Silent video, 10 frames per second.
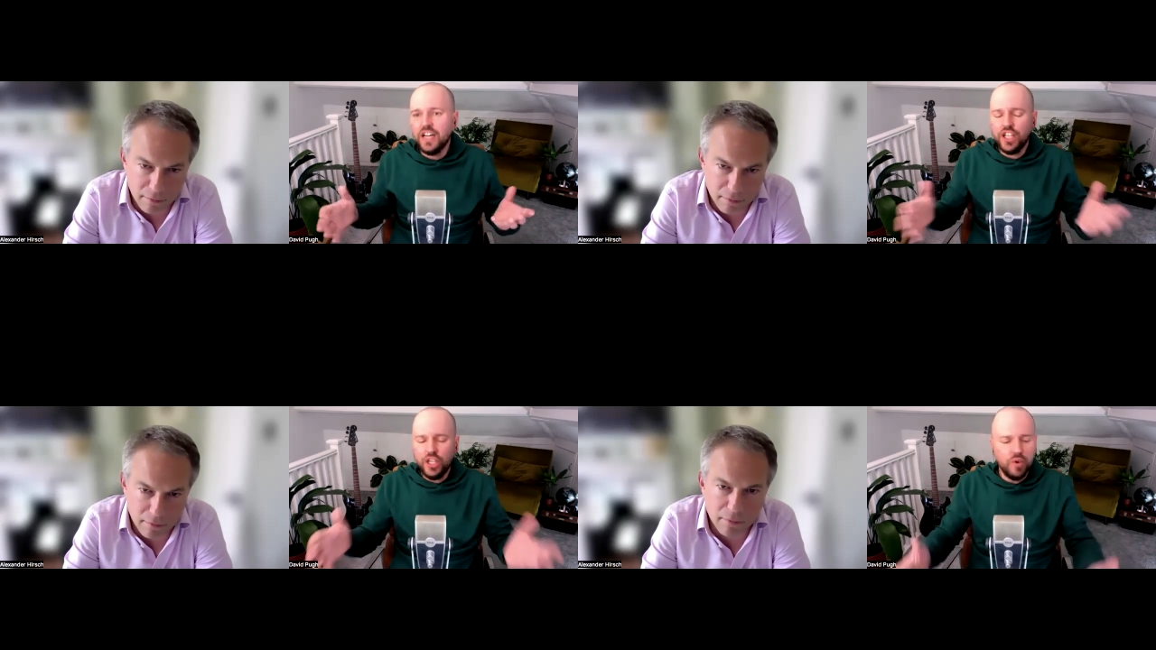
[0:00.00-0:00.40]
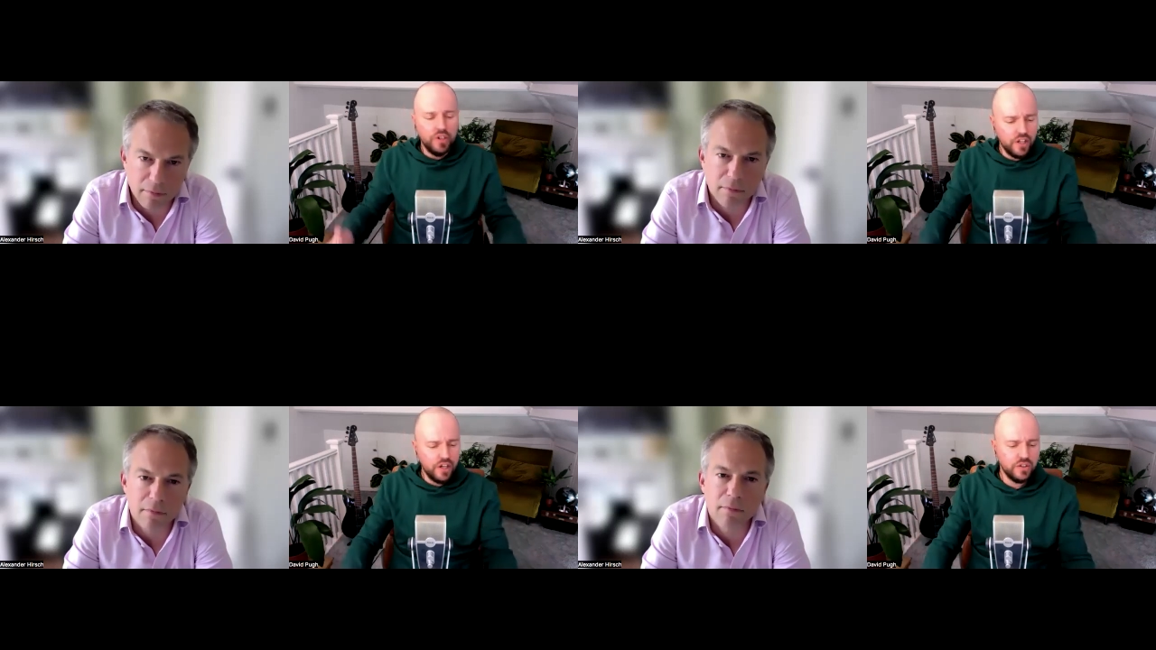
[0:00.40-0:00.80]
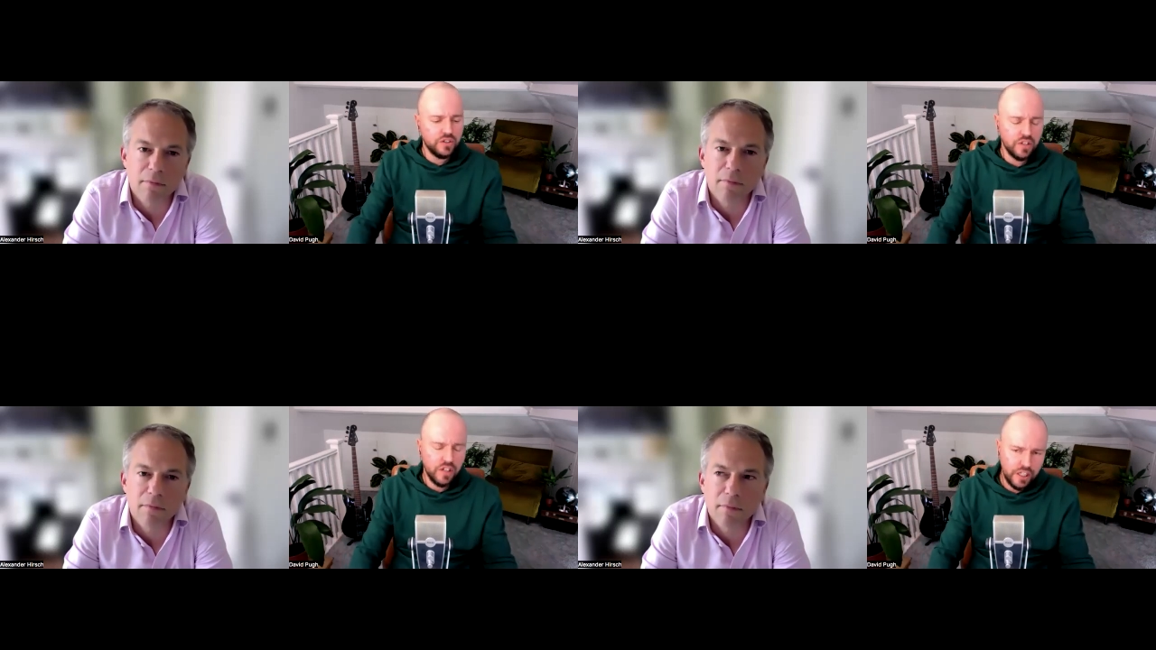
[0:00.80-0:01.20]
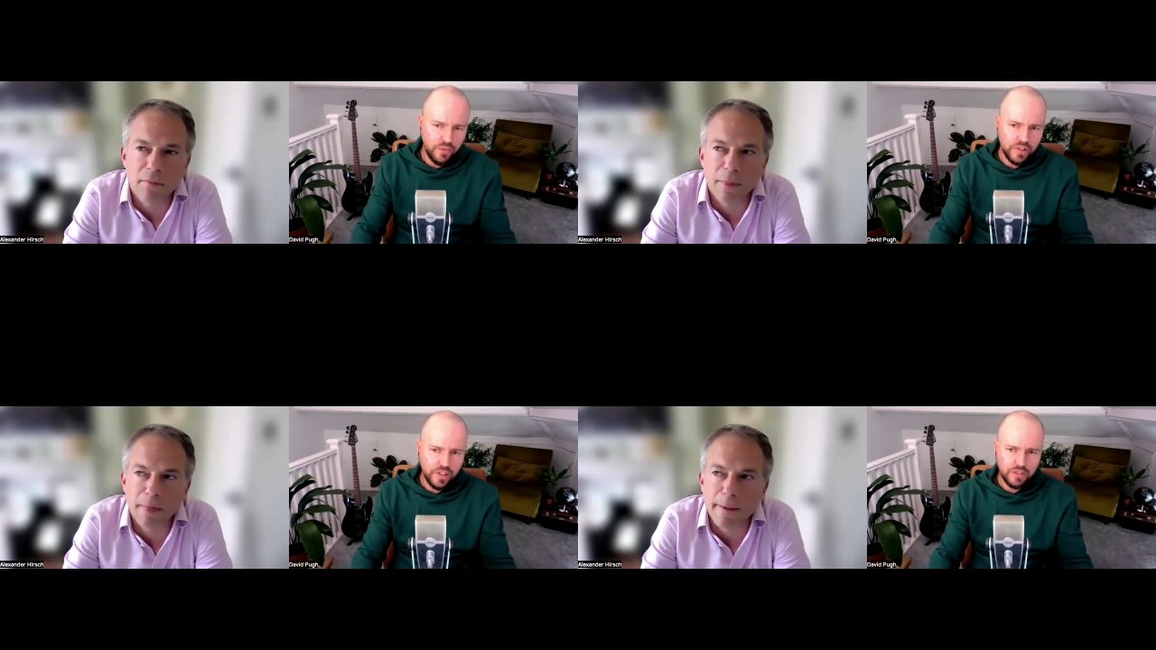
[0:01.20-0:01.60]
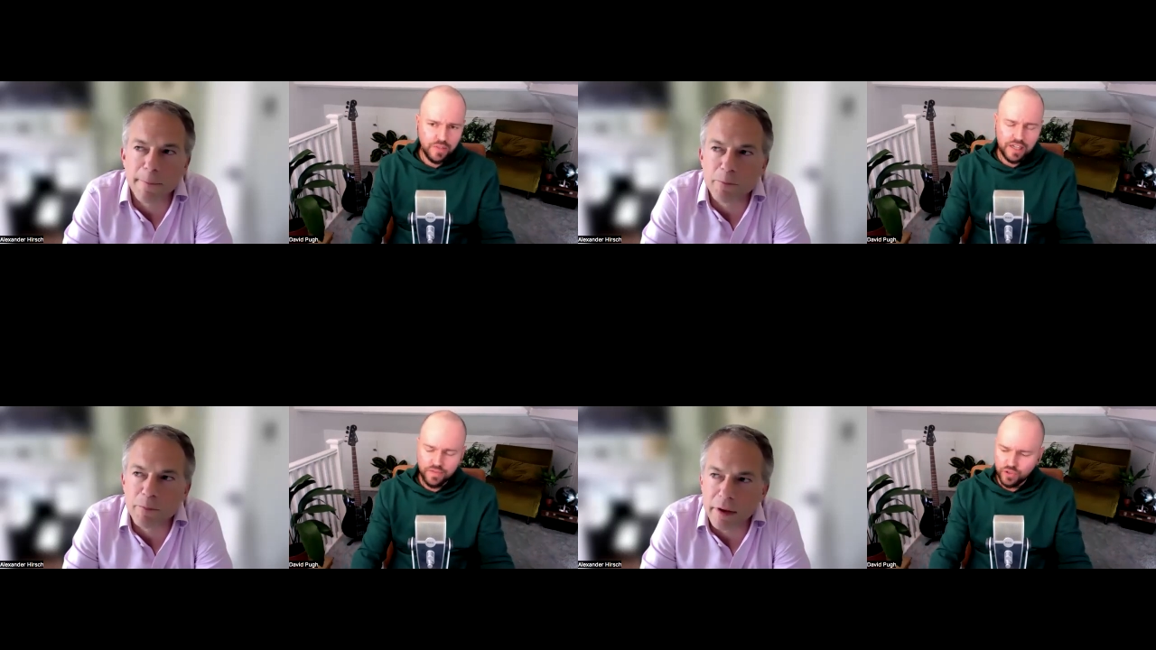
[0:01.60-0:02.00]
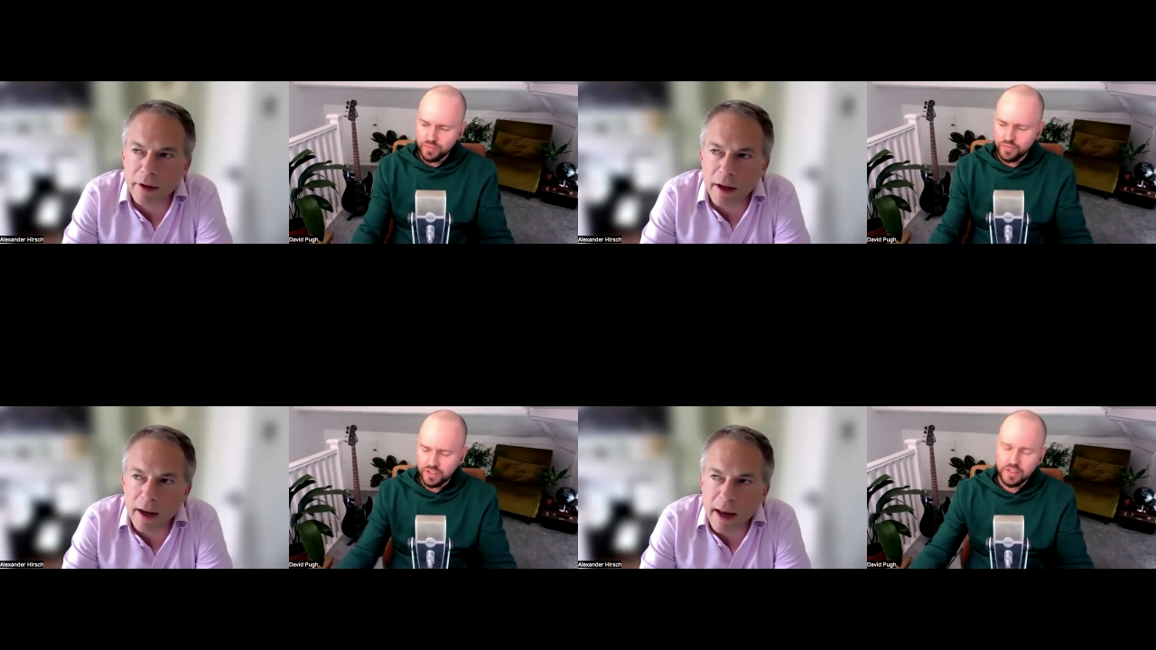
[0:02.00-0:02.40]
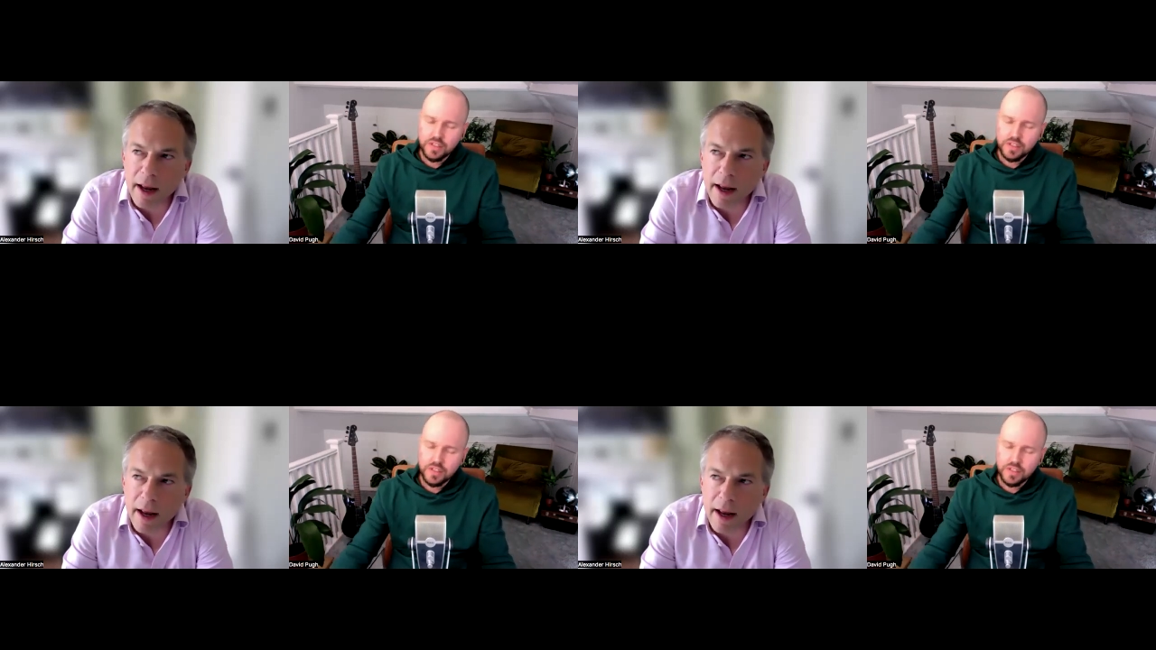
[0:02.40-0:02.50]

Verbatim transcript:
Speaker 1: Are, are, you on those? Are you on those platforms?